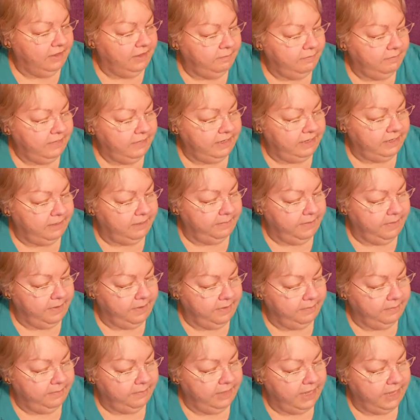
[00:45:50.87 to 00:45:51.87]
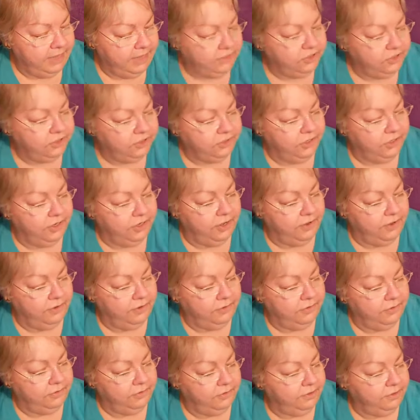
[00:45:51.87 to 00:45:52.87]
minimum. Enter
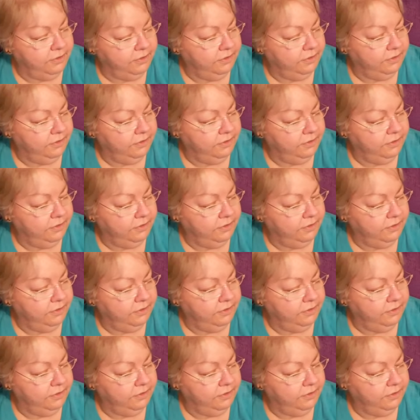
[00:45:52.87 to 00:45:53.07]
code.